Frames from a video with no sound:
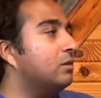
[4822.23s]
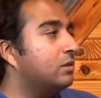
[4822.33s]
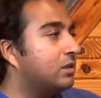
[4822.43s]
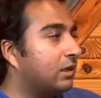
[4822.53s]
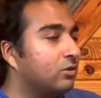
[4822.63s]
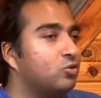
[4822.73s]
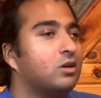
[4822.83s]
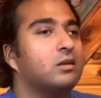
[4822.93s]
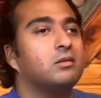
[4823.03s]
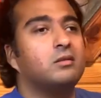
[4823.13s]
the second
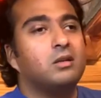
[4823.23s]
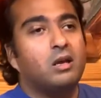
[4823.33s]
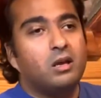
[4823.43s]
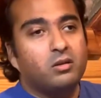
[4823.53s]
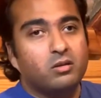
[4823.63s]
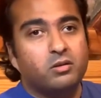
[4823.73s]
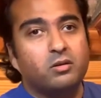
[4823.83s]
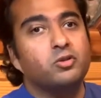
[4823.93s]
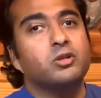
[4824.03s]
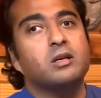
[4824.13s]
jhana, the
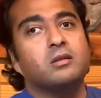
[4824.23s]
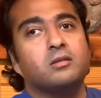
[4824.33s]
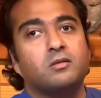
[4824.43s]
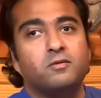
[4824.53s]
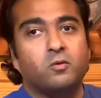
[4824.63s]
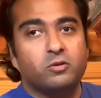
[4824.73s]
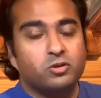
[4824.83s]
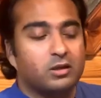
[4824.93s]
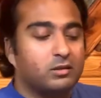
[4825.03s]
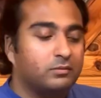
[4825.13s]
third jhana, the
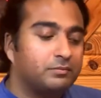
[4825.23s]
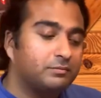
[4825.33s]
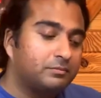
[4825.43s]
fourth jhana.